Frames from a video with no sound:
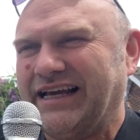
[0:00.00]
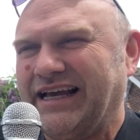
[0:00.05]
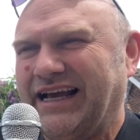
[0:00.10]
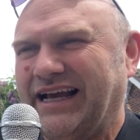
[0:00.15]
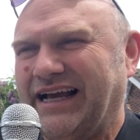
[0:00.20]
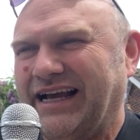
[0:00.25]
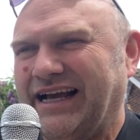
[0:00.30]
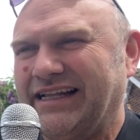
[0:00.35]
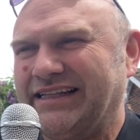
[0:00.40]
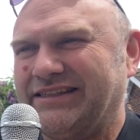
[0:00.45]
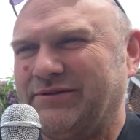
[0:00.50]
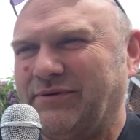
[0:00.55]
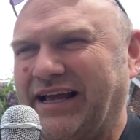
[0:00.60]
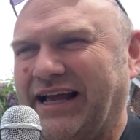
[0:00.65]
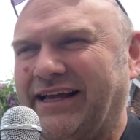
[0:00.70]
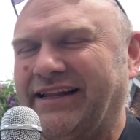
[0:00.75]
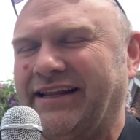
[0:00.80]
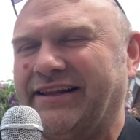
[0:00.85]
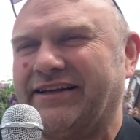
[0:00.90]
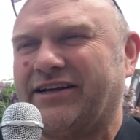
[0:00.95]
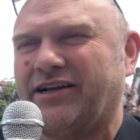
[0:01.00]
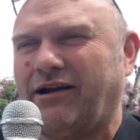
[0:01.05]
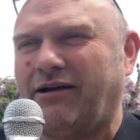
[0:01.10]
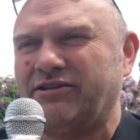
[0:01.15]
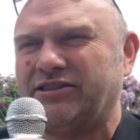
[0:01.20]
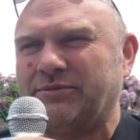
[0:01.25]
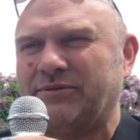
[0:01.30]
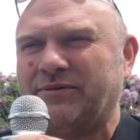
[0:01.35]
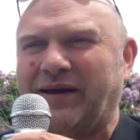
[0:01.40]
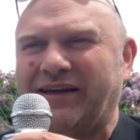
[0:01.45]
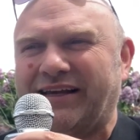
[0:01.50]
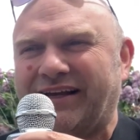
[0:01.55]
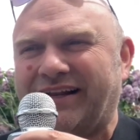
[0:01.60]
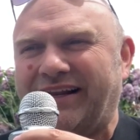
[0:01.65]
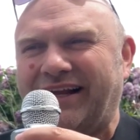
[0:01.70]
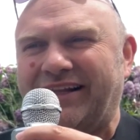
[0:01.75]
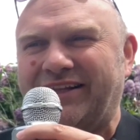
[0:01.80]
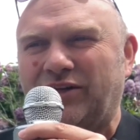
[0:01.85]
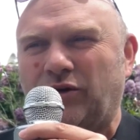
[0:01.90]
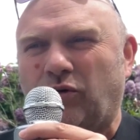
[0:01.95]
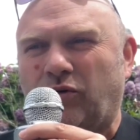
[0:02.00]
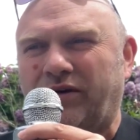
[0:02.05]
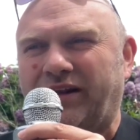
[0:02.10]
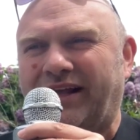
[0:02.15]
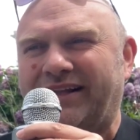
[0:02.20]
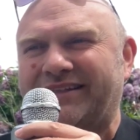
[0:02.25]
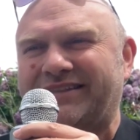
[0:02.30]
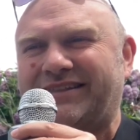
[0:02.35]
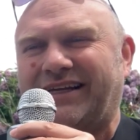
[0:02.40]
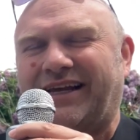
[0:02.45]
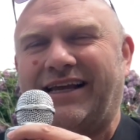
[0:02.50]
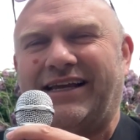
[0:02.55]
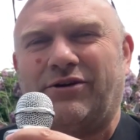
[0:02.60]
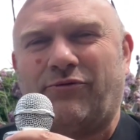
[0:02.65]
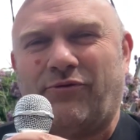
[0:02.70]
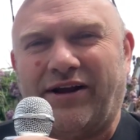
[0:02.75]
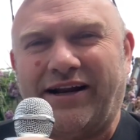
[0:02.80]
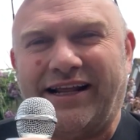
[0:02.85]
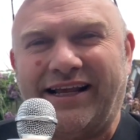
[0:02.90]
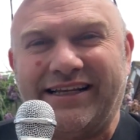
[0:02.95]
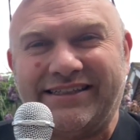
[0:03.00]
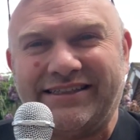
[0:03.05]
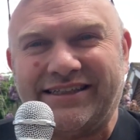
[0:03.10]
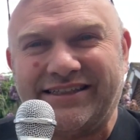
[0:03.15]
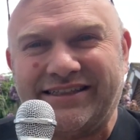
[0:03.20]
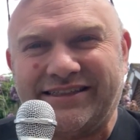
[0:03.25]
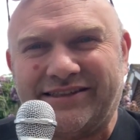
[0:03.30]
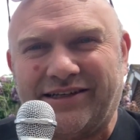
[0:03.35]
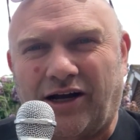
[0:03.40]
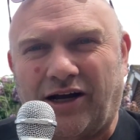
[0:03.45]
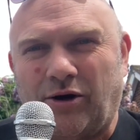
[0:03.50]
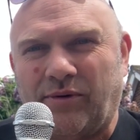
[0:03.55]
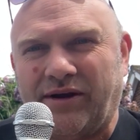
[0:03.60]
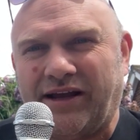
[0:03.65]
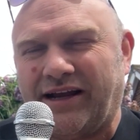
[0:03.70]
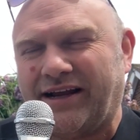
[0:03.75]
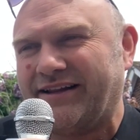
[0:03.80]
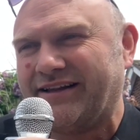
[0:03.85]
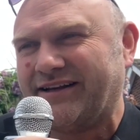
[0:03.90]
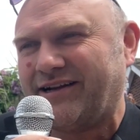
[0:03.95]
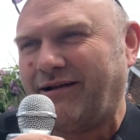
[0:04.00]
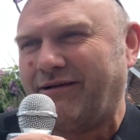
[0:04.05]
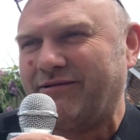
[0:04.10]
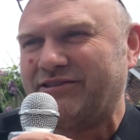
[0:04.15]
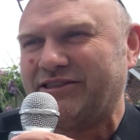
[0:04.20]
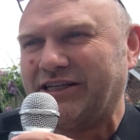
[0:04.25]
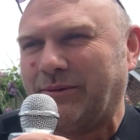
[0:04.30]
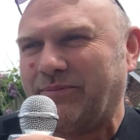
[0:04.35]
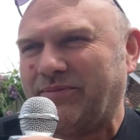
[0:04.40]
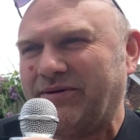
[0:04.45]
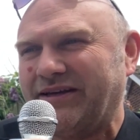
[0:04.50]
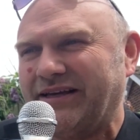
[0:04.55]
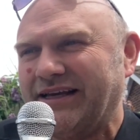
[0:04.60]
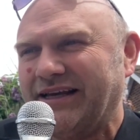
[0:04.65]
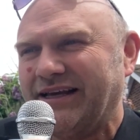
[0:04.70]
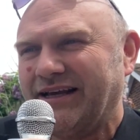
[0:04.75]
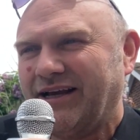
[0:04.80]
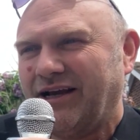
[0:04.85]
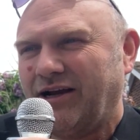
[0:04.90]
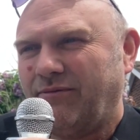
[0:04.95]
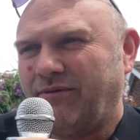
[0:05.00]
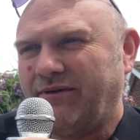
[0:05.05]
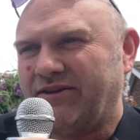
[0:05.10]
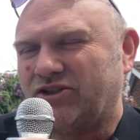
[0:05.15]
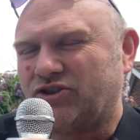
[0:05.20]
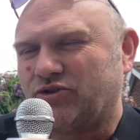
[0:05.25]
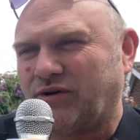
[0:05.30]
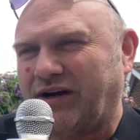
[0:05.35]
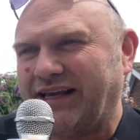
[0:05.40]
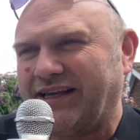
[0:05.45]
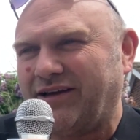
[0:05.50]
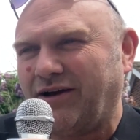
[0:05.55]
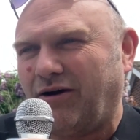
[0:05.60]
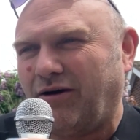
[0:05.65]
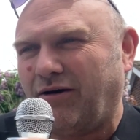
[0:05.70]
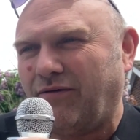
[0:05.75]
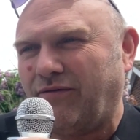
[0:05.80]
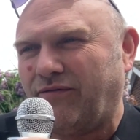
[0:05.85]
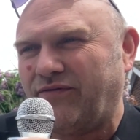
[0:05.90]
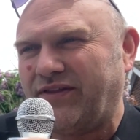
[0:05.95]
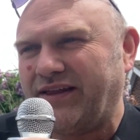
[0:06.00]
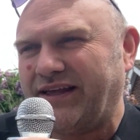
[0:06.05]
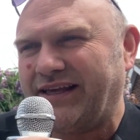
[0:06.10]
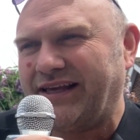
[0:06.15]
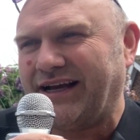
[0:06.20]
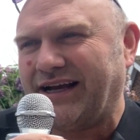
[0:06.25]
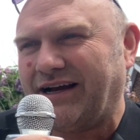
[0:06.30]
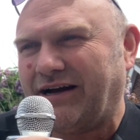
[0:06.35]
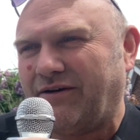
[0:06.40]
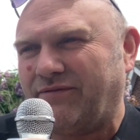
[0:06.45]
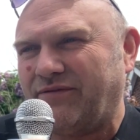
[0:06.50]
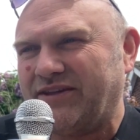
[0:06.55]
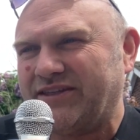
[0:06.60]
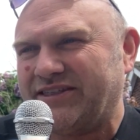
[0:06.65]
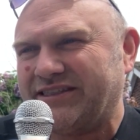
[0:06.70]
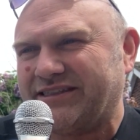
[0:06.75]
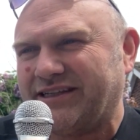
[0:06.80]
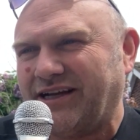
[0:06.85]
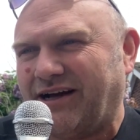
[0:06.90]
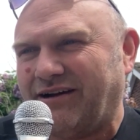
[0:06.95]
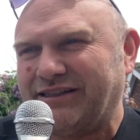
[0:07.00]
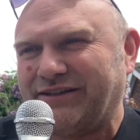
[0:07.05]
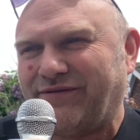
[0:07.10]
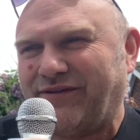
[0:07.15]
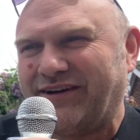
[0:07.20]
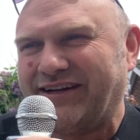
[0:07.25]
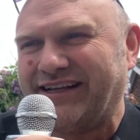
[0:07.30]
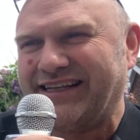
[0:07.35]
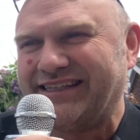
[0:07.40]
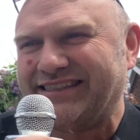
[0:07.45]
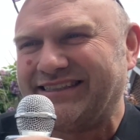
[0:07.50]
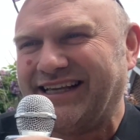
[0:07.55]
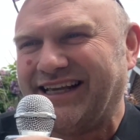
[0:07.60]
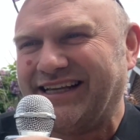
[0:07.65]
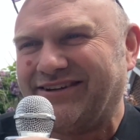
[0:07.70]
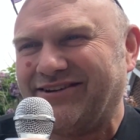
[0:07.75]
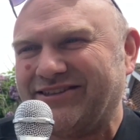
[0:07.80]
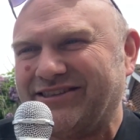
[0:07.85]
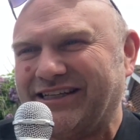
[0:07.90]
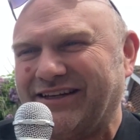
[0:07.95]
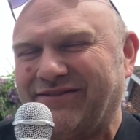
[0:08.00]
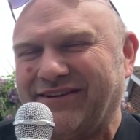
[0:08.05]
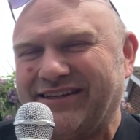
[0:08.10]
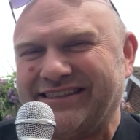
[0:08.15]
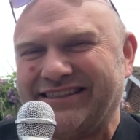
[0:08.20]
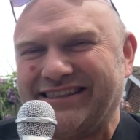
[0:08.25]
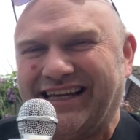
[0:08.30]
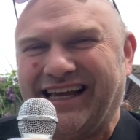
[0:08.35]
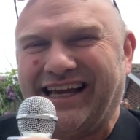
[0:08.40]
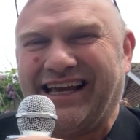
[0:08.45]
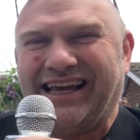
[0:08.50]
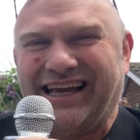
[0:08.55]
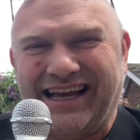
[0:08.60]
And we get another close-up to make it clear to the audience that it really is the skull. We get another close-up with the Drake of the skull. It's funny, isn't it? Good stuff, isn't it?